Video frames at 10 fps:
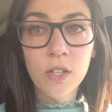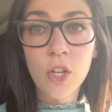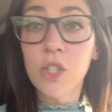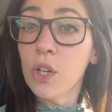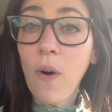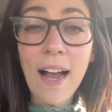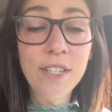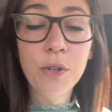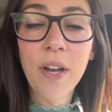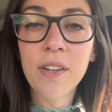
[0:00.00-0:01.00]
So I
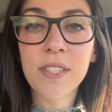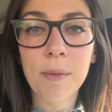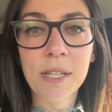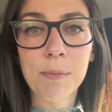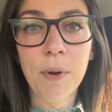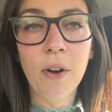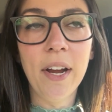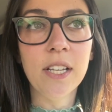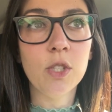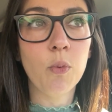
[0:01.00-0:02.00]
do have some
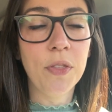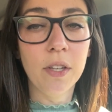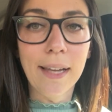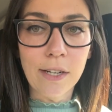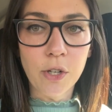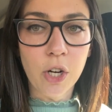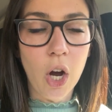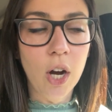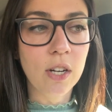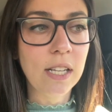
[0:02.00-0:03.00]
experience with electric
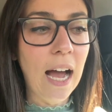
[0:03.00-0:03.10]
cars.